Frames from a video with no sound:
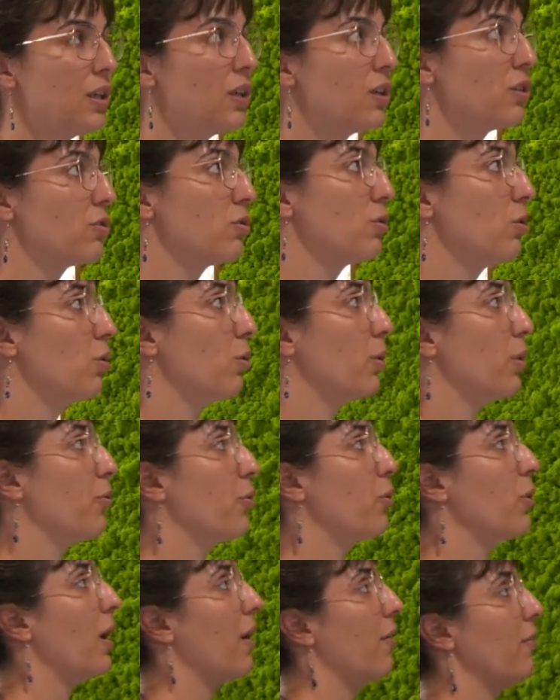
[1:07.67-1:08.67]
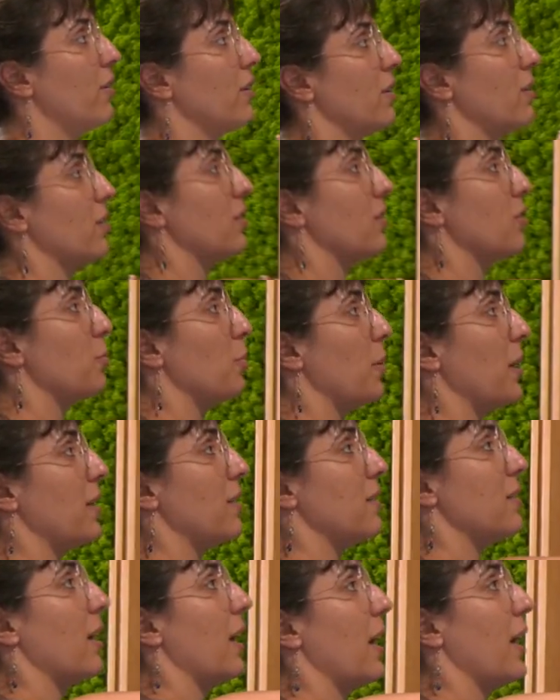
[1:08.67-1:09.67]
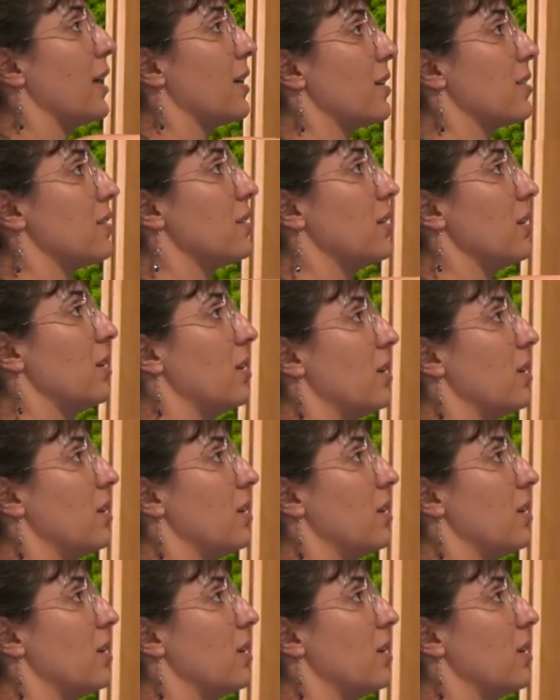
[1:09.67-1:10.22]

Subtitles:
So if you have a space X